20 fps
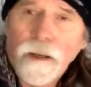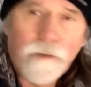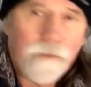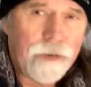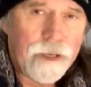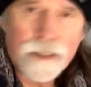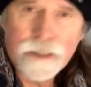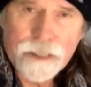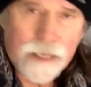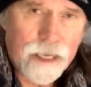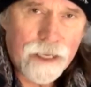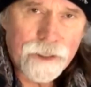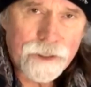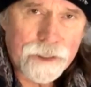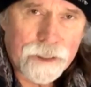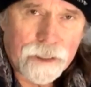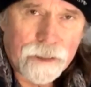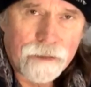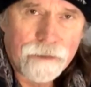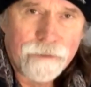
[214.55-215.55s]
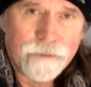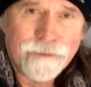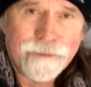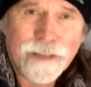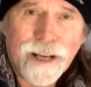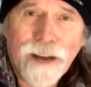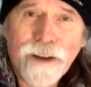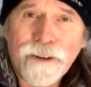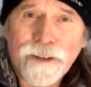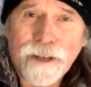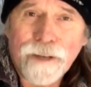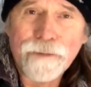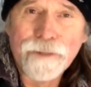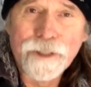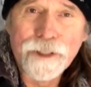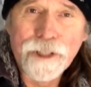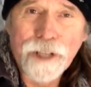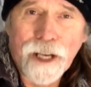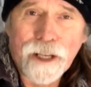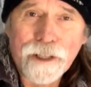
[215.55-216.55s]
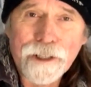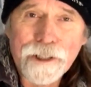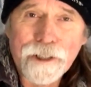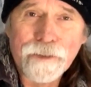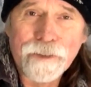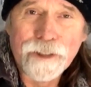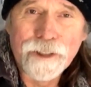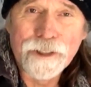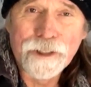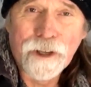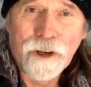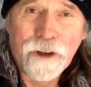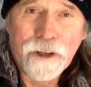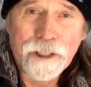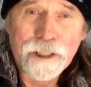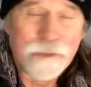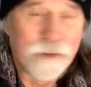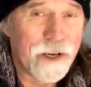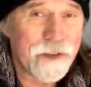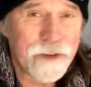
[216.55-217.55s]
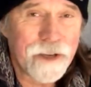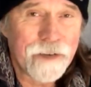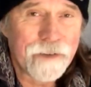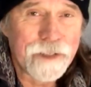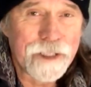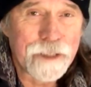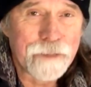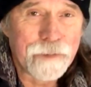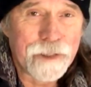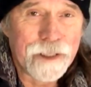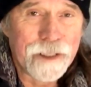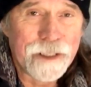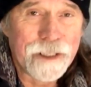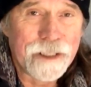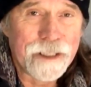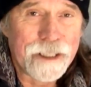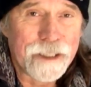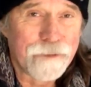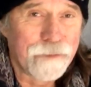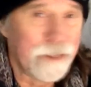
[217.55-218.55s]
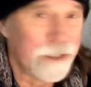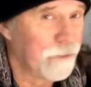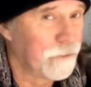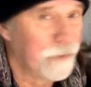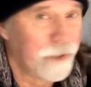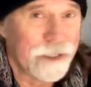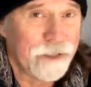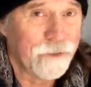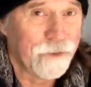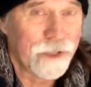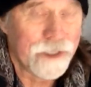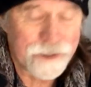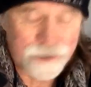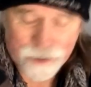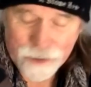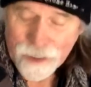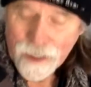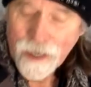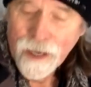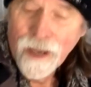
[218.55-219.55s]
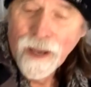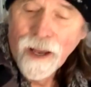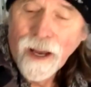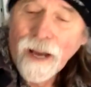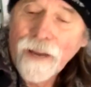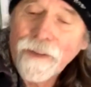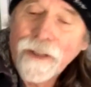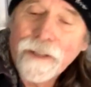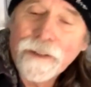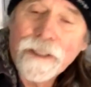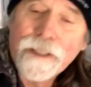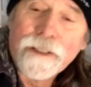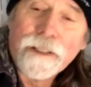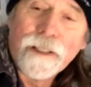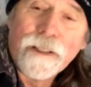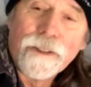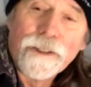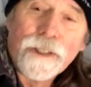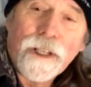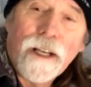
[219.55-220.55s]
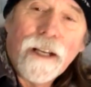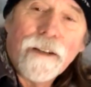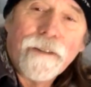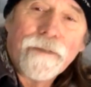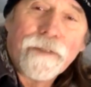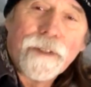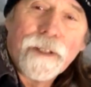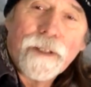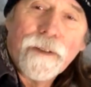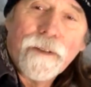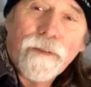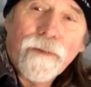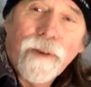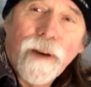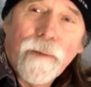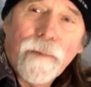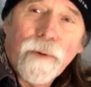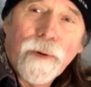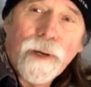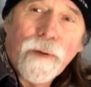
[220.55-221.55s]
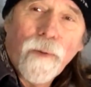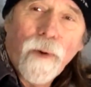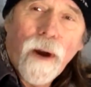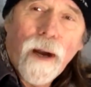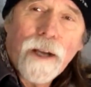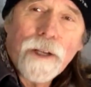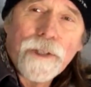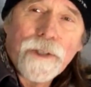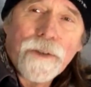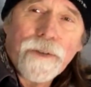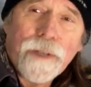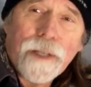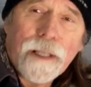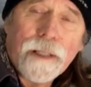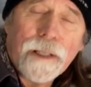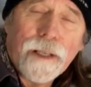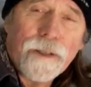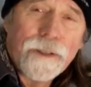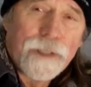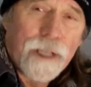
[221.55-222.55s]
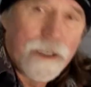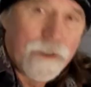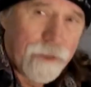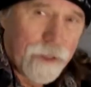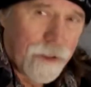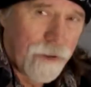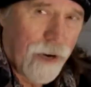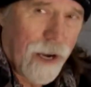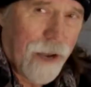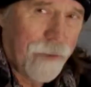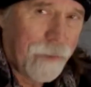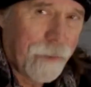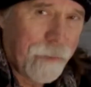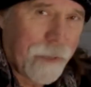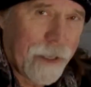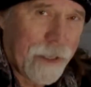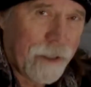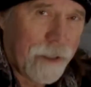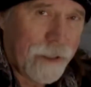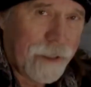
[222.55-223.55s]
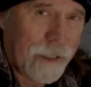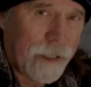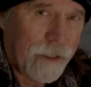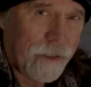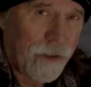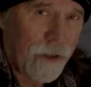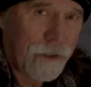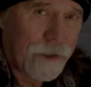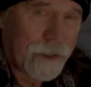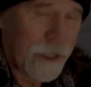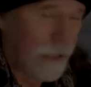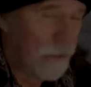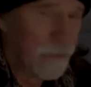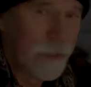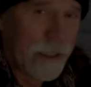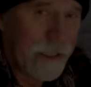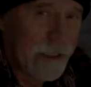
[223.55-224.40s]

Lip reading: Fantastic. Now comes the challenge of installing them. I thought it would just be lickety-split, but it wasn't. I thought this little soft rubbery washer thing on the outside would grab the metal on the outside, but it